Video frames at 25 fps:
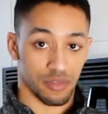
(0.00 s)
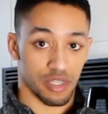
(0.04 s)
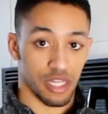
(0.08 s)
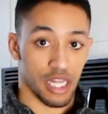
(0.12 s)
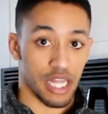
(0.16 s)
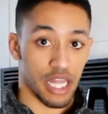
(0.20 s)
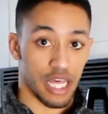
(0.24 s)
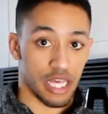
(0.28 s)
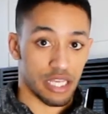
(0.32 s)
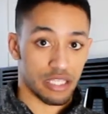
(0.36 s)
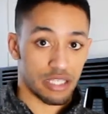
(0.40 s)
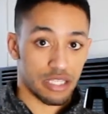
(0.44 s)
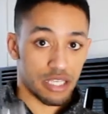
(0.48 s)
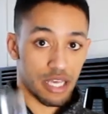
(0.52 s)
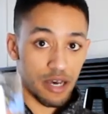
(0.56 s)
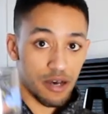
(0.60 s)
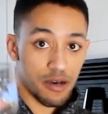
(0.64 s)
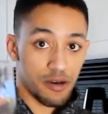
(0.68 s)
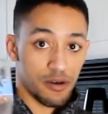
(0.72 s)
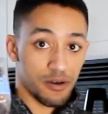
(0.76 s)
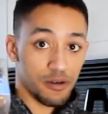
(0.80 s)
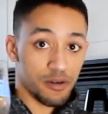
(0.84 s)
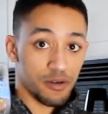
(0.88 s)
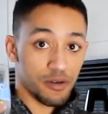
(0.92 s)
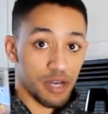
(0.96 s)
Like
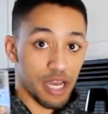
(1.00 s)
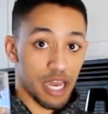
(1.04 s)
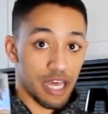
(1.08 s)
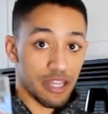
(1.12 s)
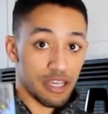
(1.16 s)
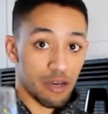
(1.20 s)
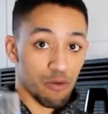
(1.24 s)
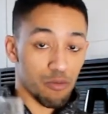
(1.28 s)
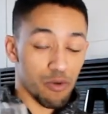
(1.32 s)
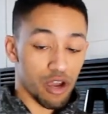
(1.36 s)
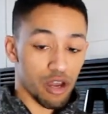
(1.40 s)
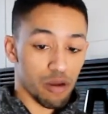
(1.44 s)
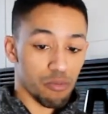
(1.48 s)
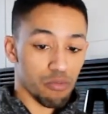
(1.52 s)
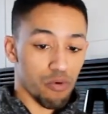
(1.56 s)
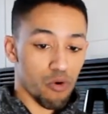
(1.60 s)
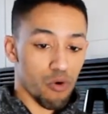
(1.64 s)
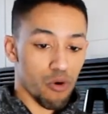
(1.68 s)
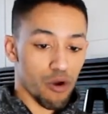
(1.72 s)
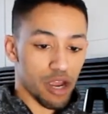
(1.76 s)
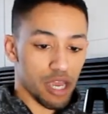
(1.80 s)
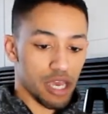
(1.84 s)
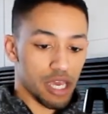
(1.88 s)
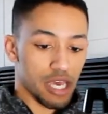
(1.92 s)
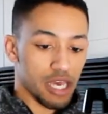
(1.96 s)
so, and then we're going to
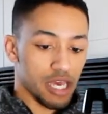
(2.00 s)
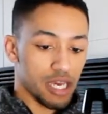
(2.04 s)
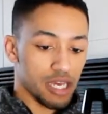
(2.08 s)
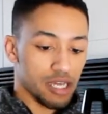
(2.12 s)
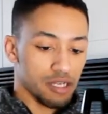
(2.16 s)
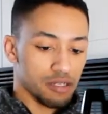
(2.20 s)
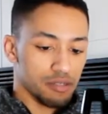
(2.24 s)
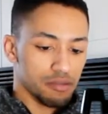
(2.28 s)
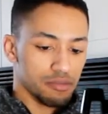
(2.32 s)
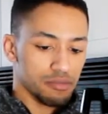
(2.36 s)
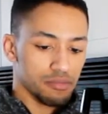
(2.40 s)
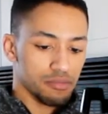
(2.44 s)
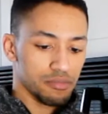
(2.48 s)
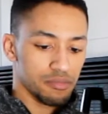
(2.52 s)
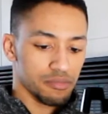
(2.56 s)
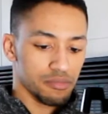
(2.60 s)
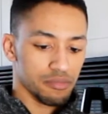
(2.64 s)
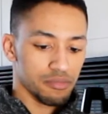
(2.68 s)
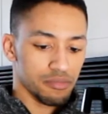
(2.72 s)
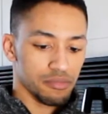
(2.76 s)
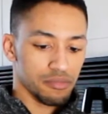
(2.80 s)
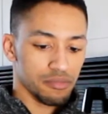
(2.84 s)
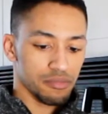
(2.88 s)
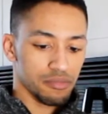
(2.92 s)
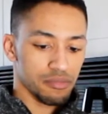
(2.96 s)
pour it in.
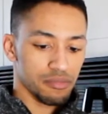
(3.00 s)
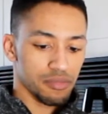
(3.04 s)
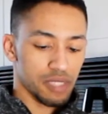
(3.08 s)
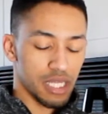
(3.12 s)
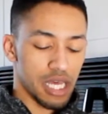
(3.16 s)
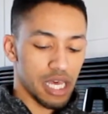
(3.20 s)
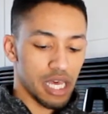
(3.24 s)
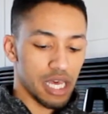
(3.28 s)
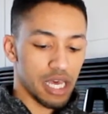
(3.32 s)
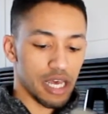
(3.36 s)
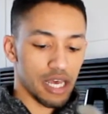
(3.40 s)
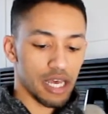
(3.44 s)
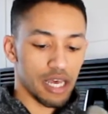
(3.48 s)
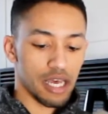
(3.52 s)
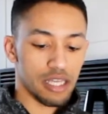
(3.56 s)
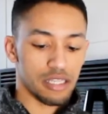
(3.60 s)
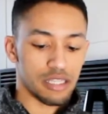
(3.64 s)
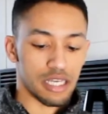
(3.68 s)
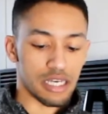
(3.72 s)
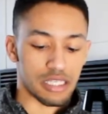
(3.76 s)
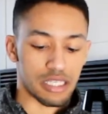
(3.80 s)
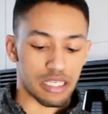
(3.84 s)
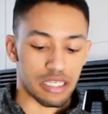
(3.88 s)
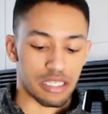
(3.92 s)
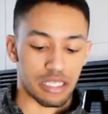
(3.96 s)
It
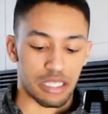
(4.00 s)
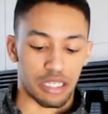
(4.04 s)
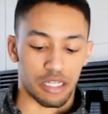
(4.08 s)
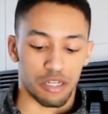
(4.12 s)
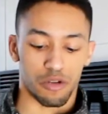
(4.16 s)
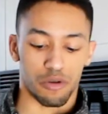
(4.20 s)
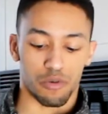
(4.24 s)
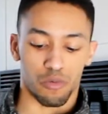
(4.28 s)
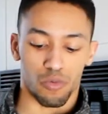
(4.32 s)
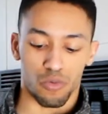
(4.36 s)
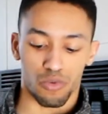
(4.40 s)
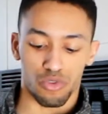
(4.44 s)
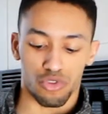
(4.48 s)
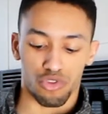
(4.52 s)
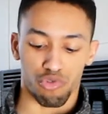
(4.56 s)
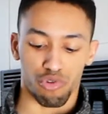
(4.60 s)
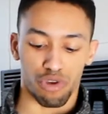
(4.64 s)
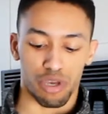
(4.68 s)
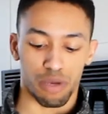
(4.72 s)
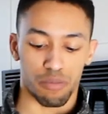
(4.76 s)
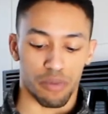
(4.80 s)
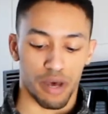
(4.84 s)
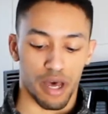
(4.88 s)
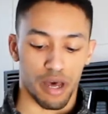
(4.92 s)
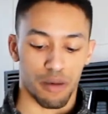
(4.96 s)
does this little
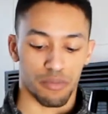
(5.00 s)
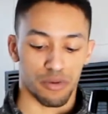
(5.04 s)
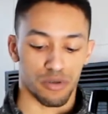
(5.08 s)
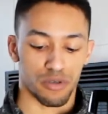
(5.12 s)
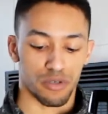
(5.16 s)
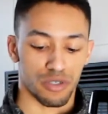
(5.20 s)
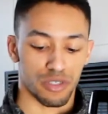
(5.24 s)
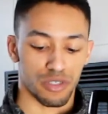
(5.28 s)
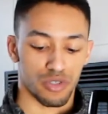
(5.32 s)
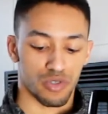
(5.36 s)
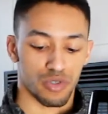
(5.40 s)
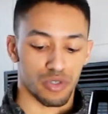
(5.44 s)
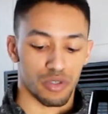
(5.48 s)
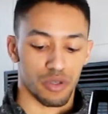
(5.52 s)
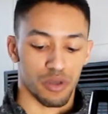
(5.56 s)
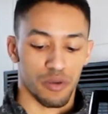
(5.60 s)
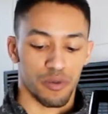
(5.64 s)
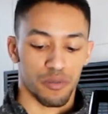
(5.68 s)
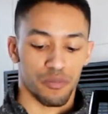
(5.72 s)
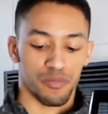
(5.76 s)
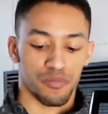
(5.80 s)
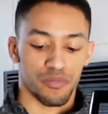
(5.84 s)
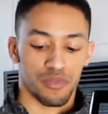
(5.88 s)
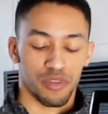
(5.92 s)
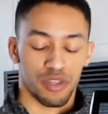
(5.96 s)
3 bubbles,
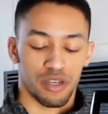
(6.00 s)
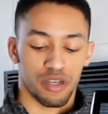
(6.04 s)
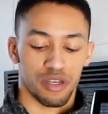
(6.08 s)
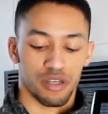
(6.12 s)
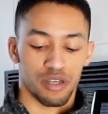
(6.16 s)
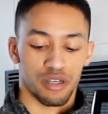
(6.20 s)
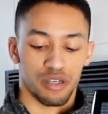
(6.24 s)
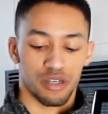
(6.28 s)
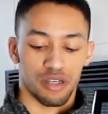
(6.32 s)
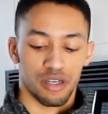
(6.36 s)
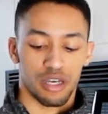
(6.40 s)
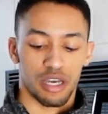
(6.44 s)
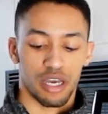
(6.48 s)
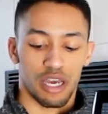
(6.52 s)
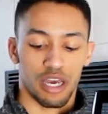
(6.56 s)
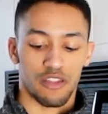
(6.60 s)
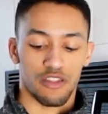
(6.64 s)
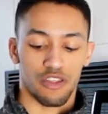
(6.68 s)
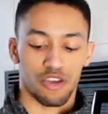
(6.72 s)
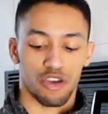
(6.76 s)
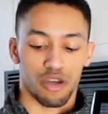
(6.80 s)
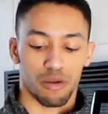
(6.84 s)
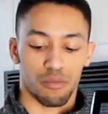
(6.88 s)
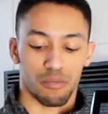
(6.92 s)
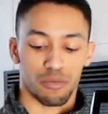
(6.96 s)
and
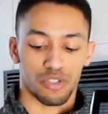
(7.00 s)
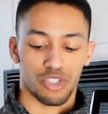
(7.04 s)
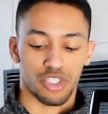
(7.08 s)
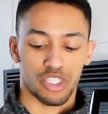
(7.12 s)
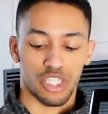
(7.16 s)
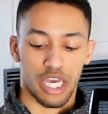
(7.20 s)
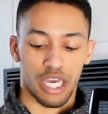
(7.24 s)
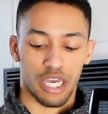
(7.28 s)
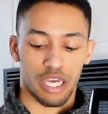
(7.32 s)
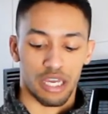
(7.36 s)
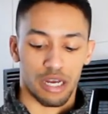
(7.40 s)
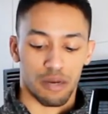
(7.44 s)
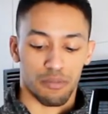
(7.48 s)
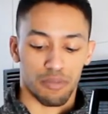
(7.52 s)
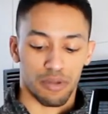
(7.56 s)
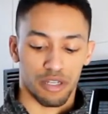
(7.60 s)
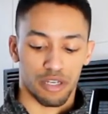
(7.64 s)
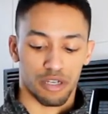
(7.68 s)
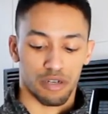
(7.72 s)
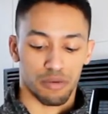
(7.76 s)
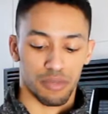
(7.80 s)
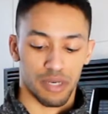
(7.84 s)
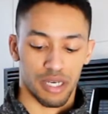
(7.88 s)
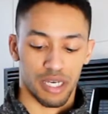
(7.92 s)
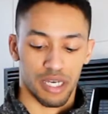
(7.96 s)
then you're going to shake it up a
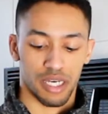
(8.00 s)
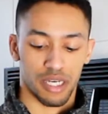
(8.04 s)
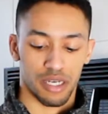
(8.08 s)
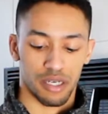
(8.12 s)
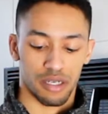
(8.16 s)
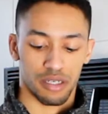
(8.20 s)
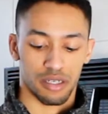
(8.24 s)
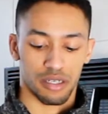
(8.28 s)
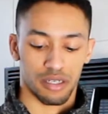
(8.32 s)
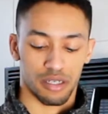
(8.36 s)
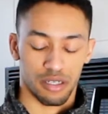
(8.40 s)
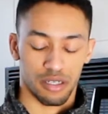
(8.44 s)
little bit.